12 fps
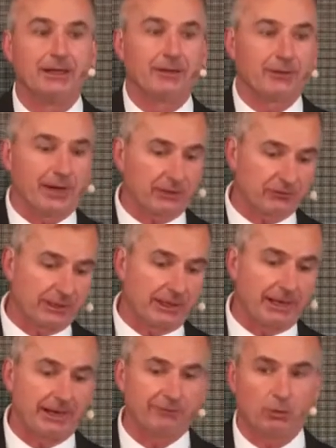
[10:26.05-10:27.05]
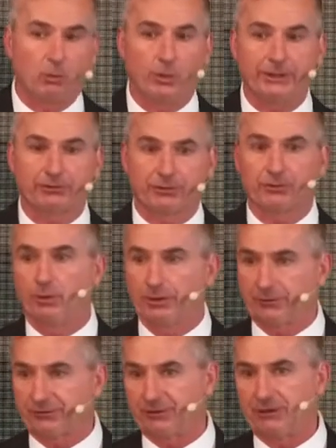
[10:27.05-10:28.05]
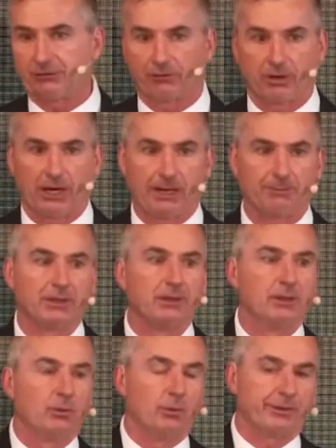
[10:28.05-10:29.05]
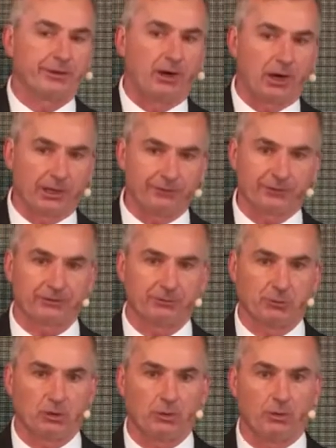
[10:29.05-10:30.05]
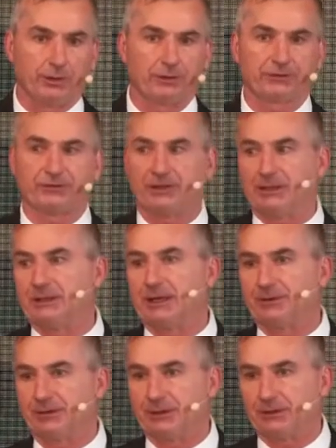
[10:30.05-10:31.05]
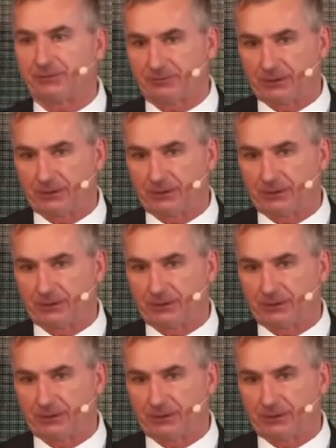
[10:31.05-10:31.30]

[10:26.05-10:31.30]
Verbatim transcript: they're actually going to have a winter oilseed crop with a harvestable oilseed at the,